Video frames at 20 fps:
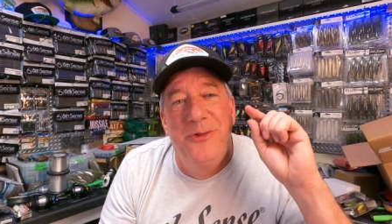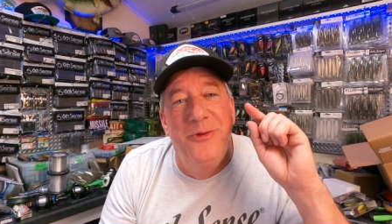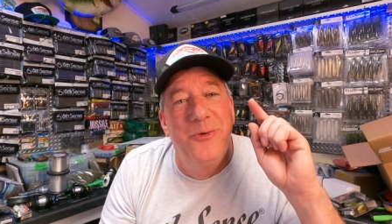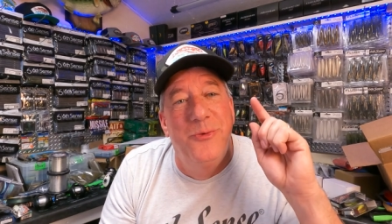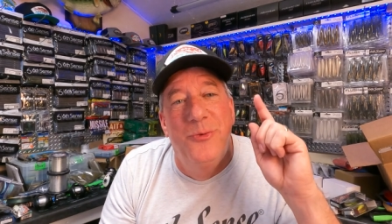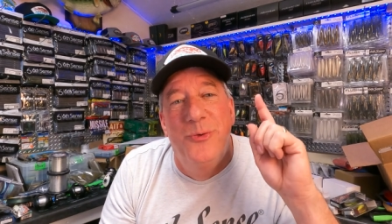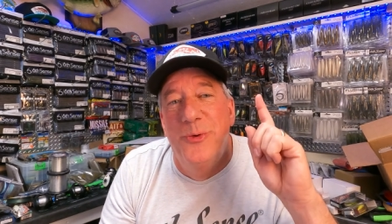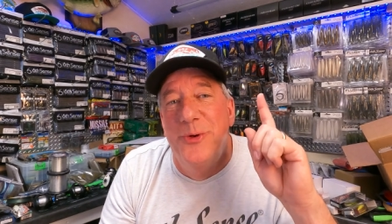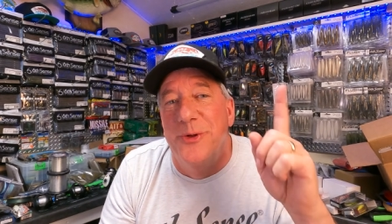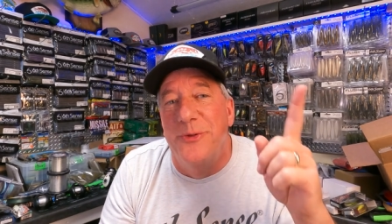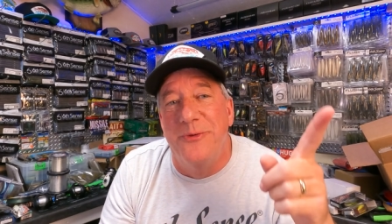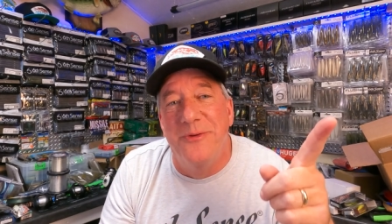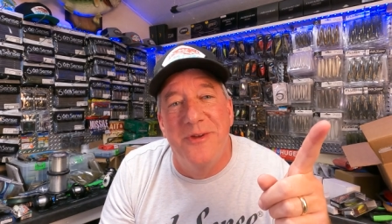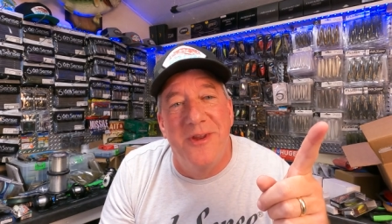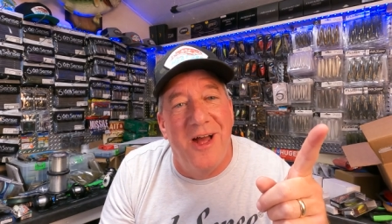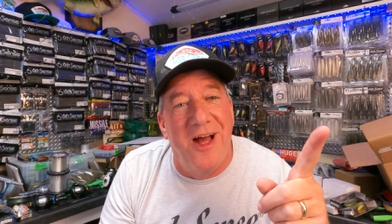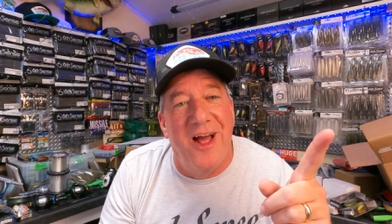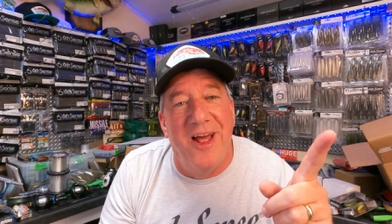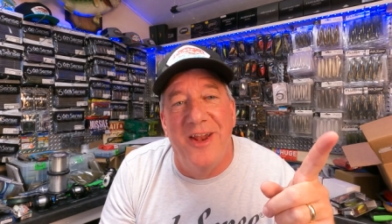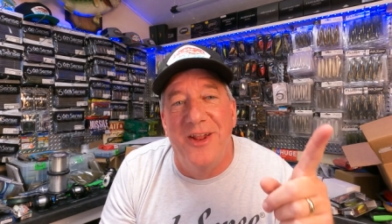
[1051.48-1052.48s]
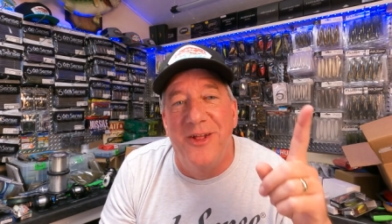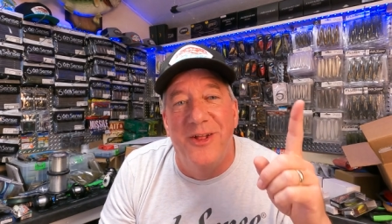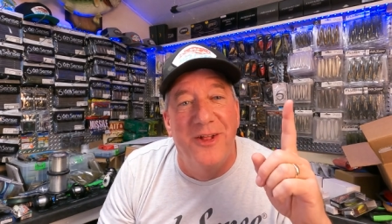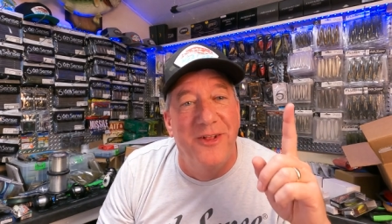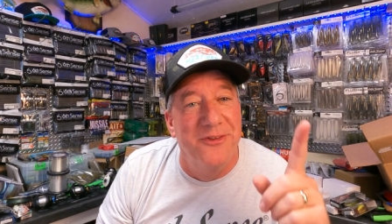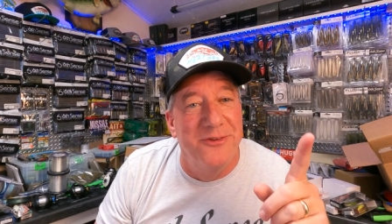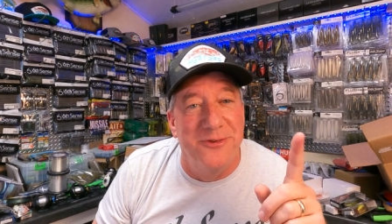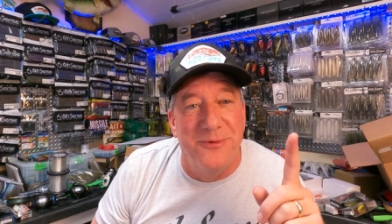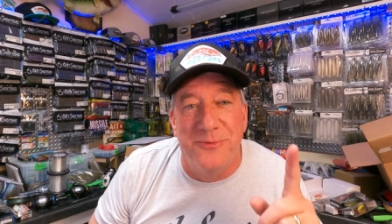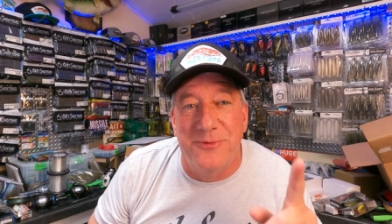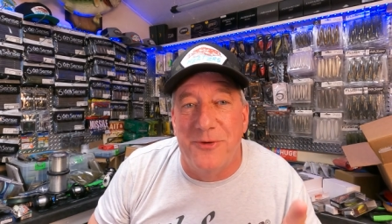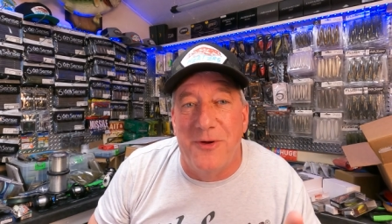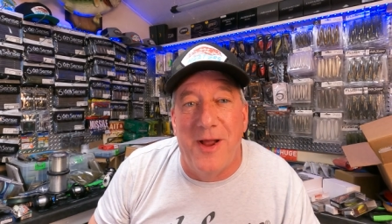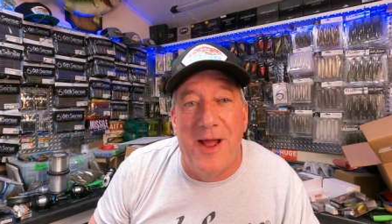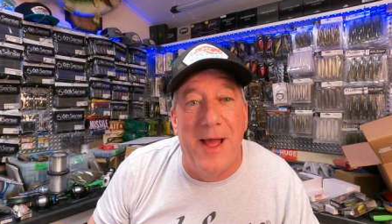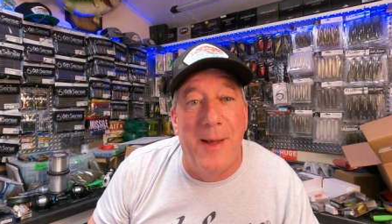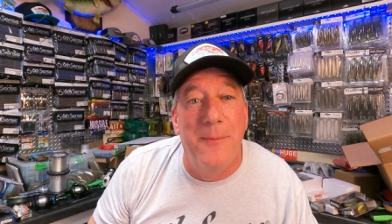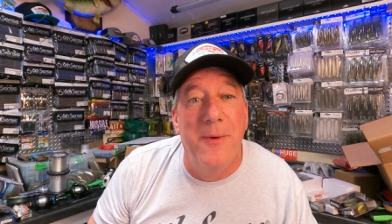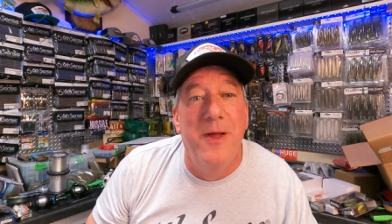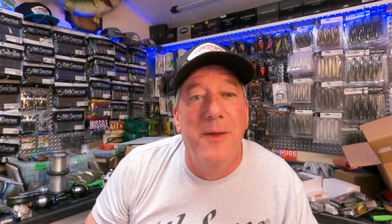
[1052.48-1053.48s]
you will not
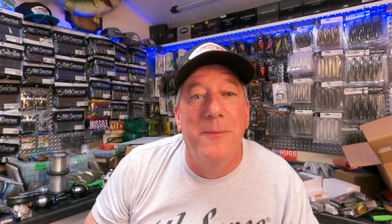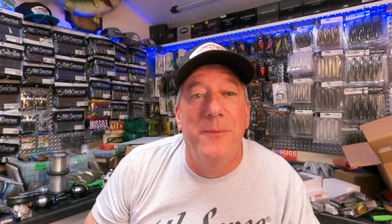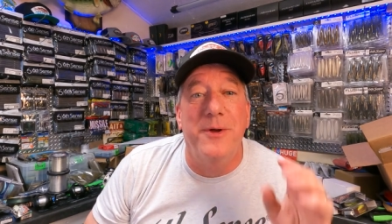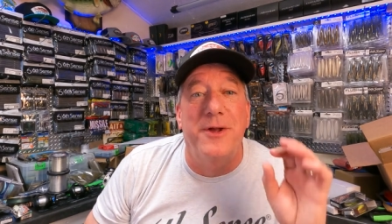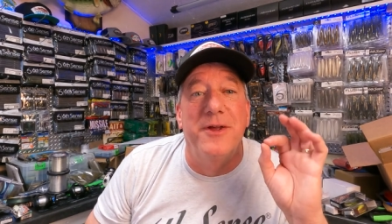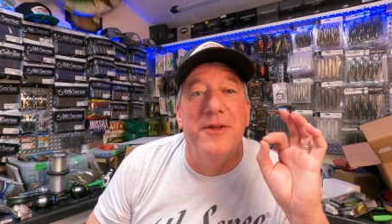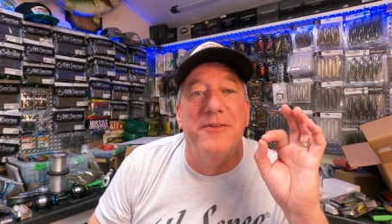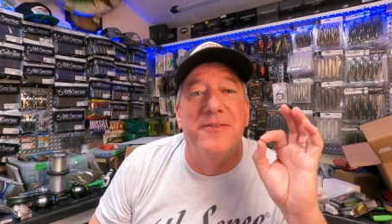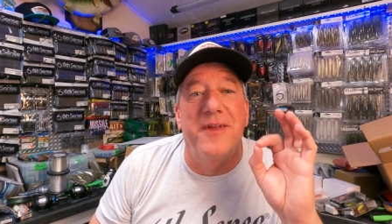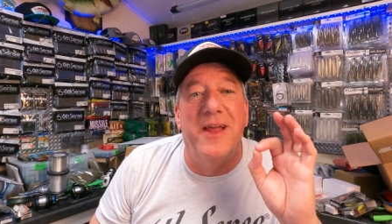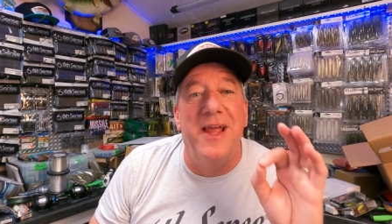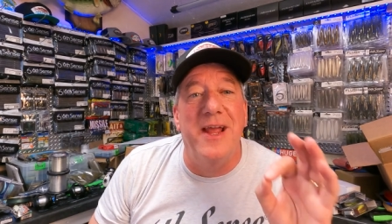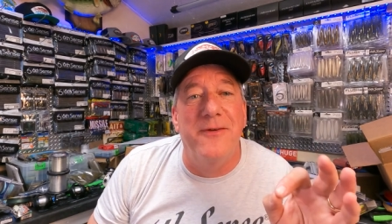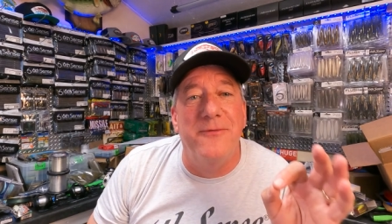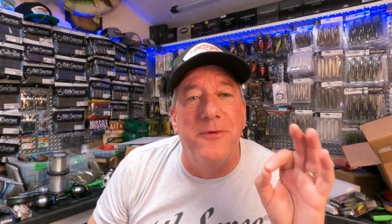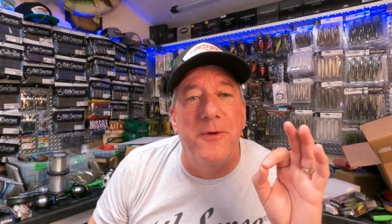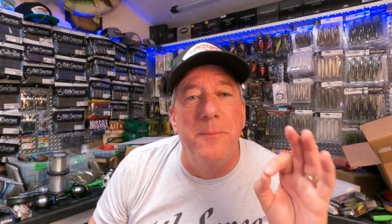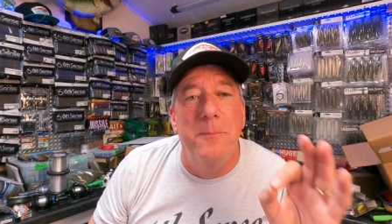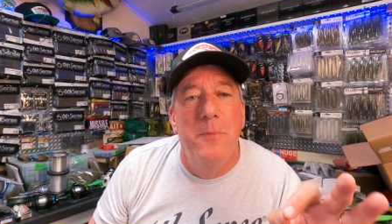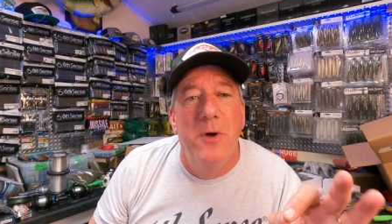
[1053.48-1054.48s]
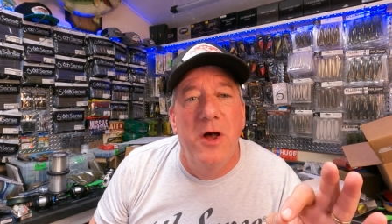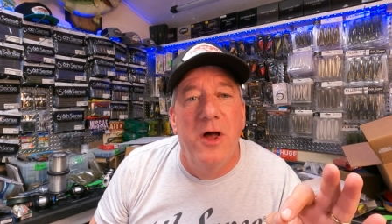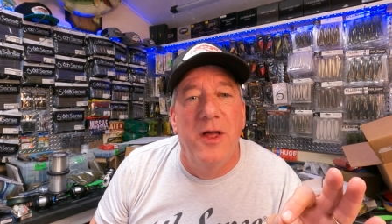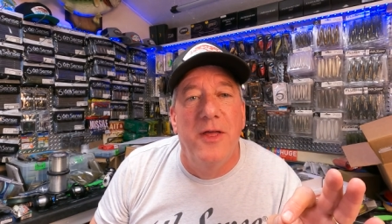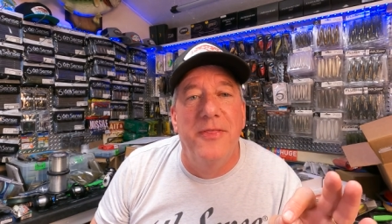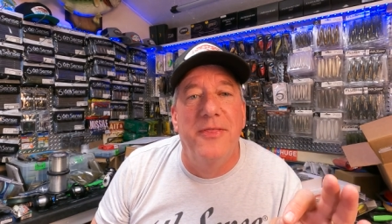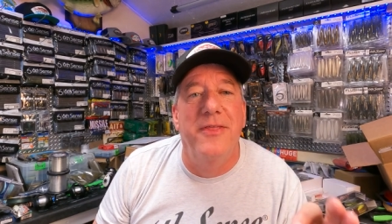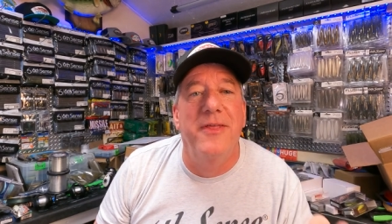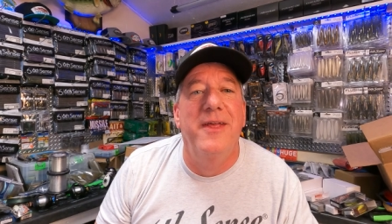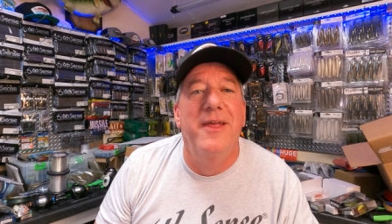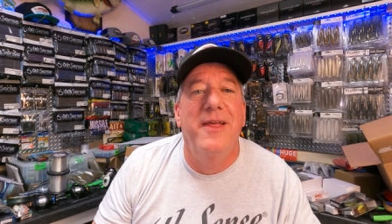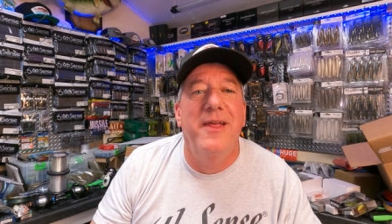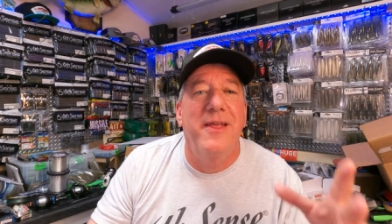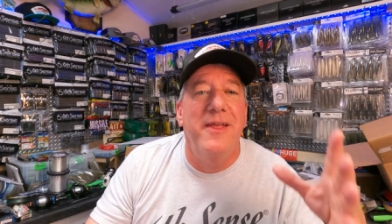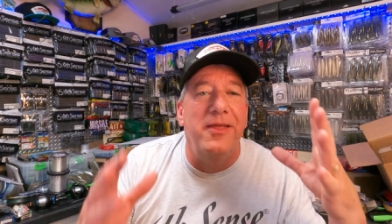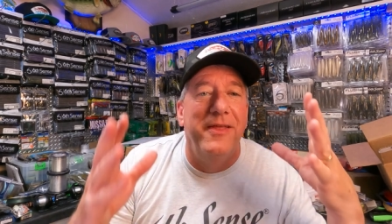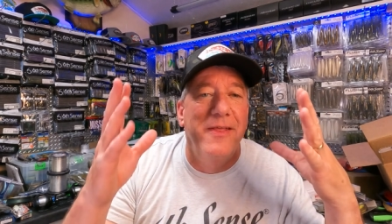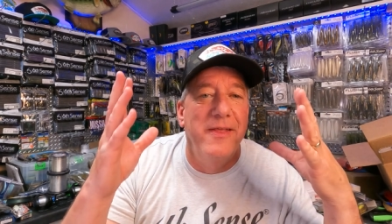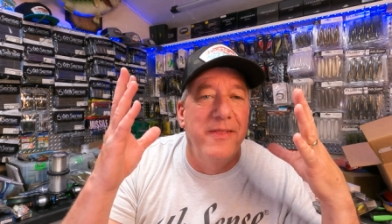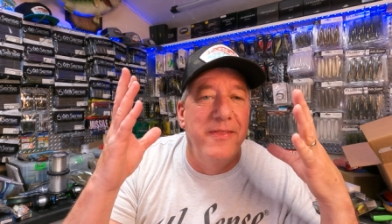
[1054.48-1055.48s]
unsubscribe, because every month
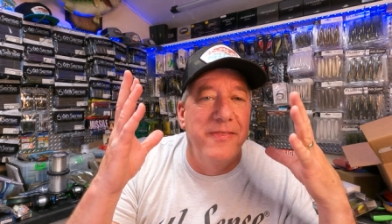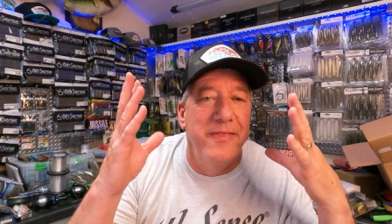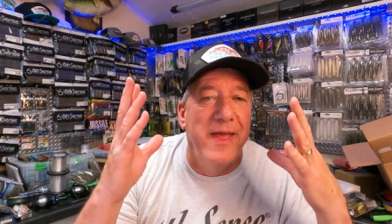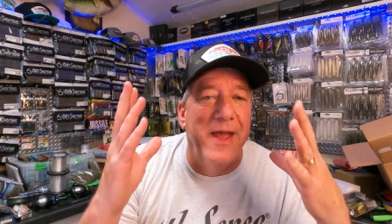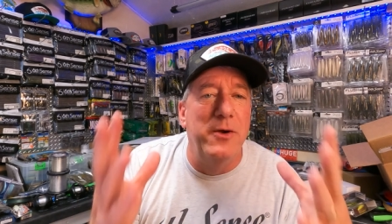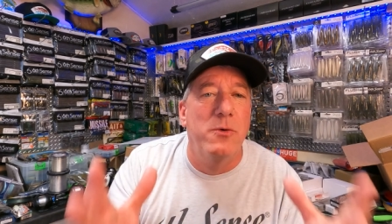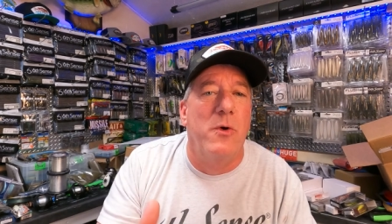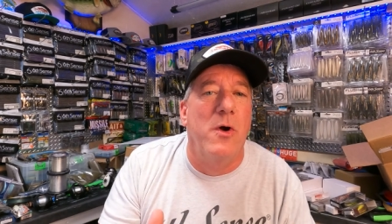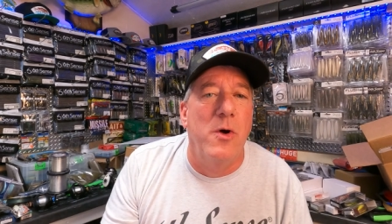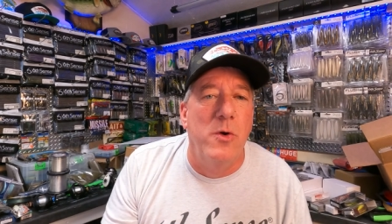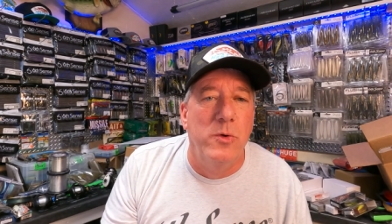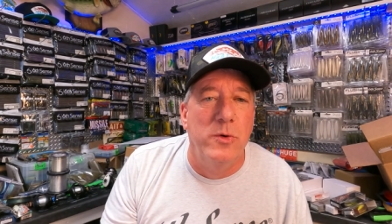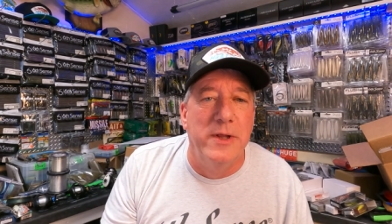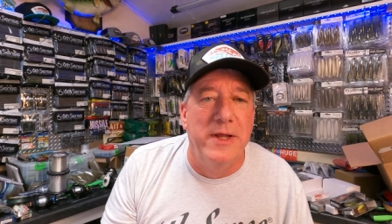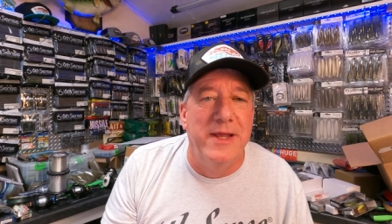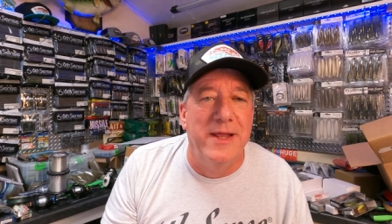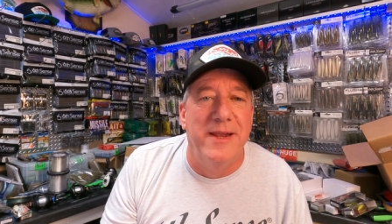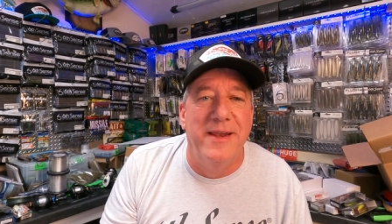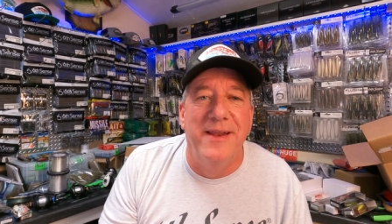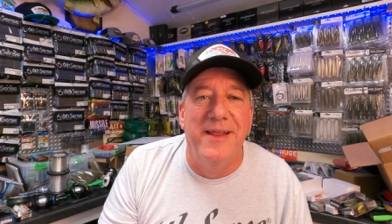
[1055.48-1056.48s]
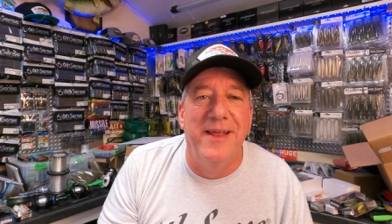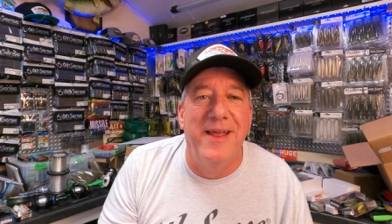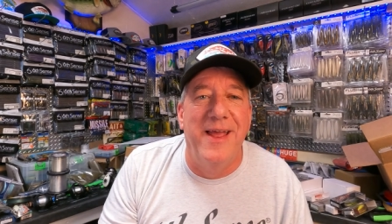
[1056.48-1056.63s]
they roll in.